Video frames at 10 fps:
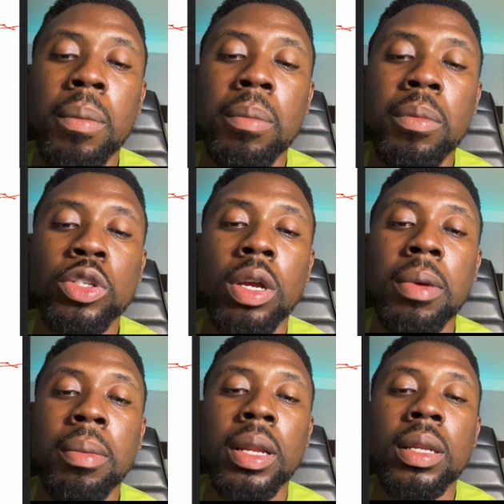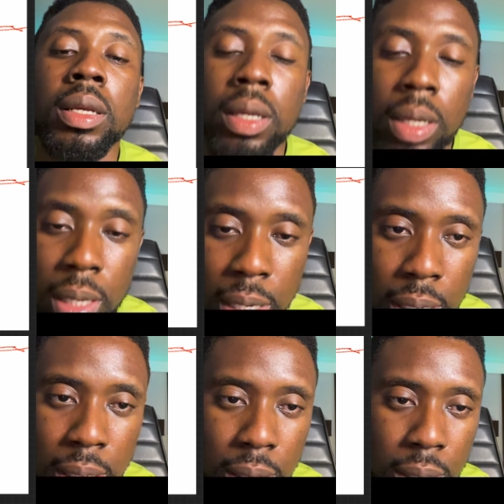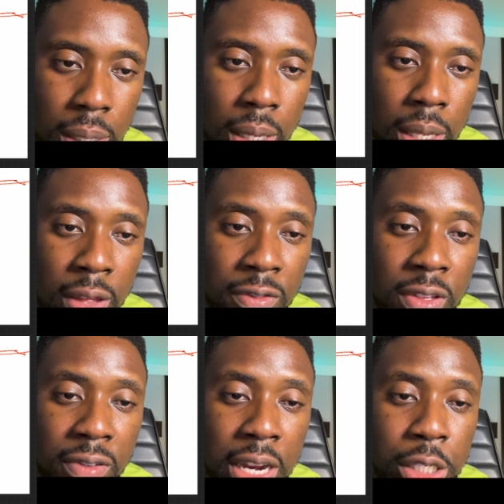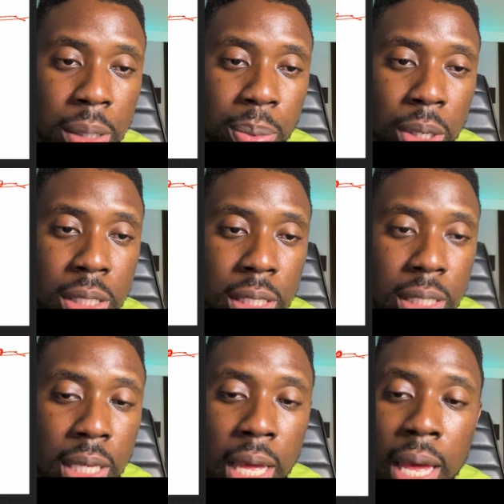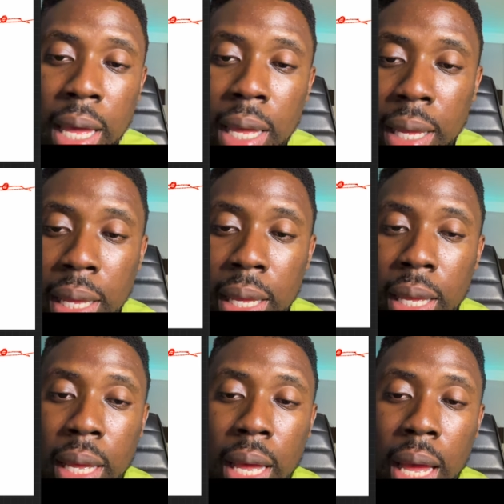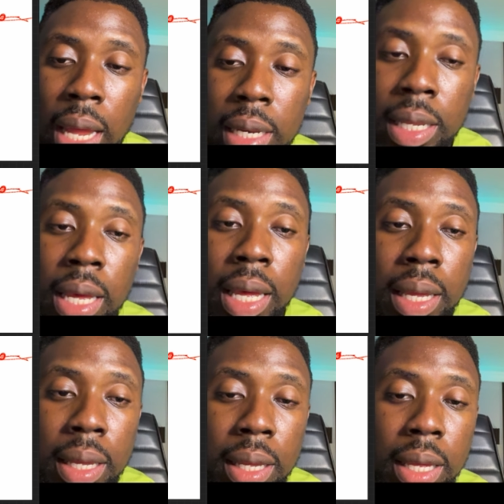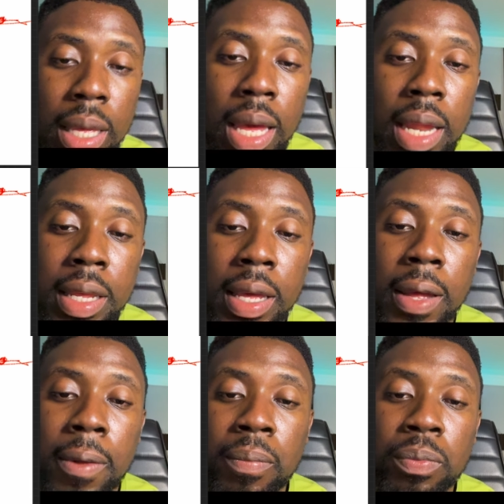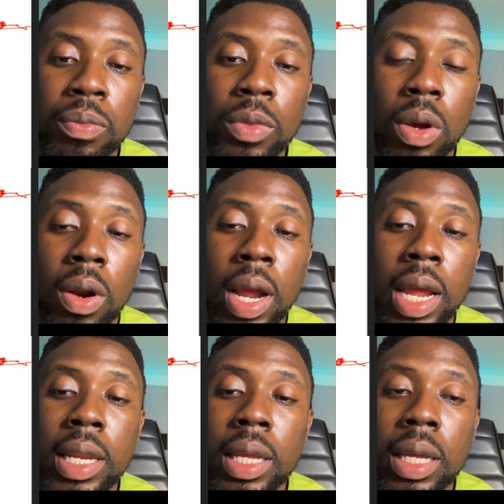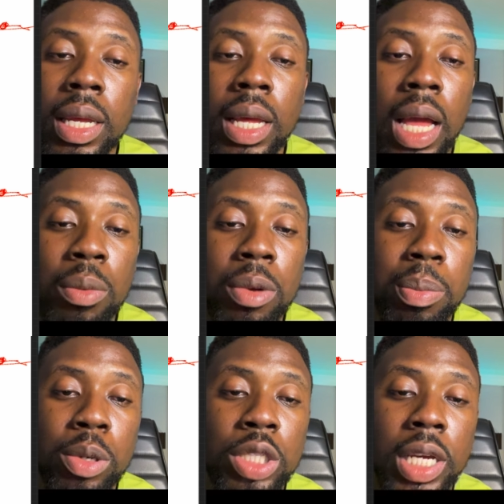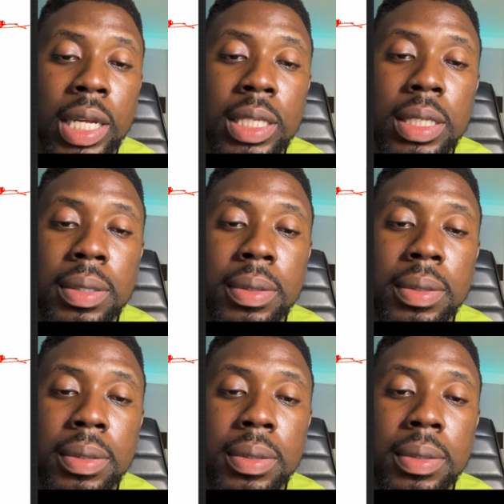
Sorry, my bad. If the vanishing point is here and here, here and here, all right, and we project,